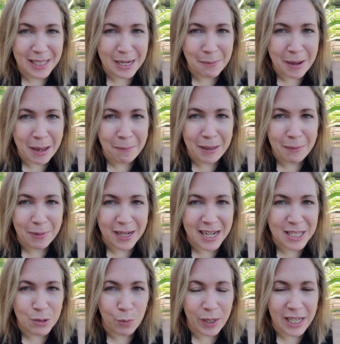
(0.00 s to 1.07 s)
It might be
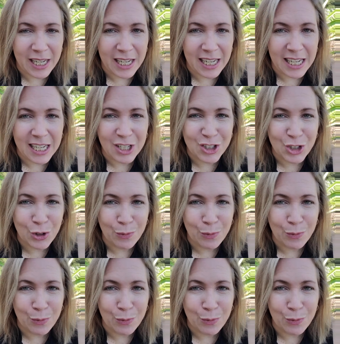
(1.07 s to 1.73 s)
because we eat too